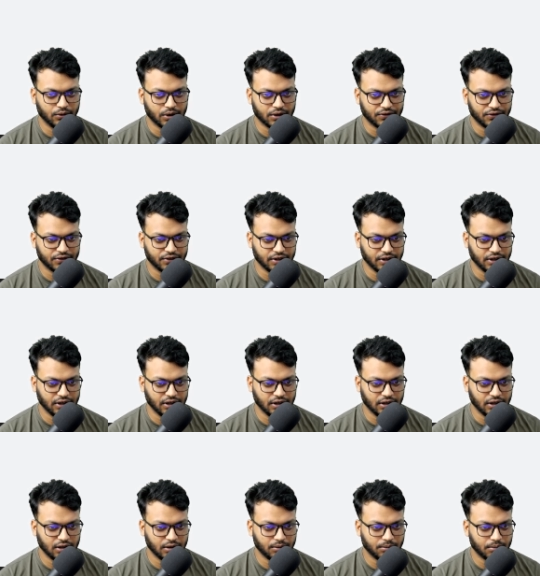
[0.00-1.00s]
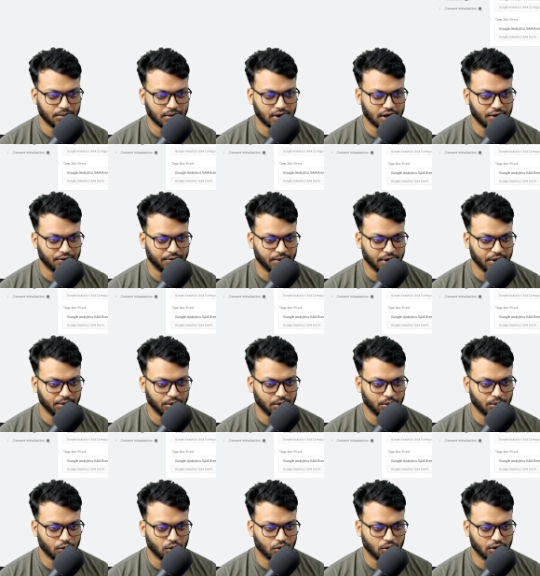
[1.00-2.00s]
see my preview
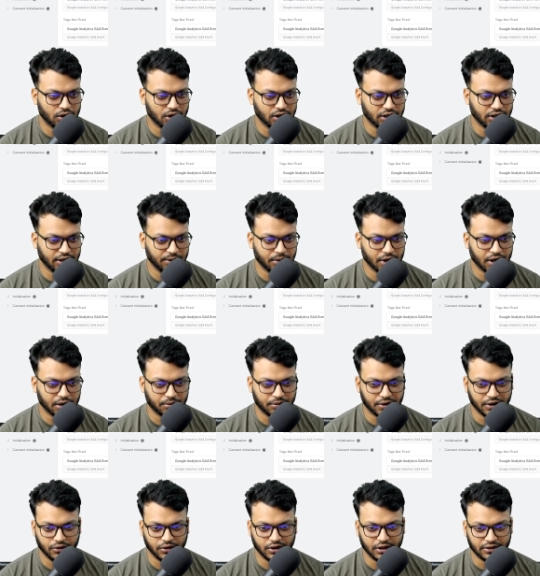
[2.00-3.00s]
mode debug view is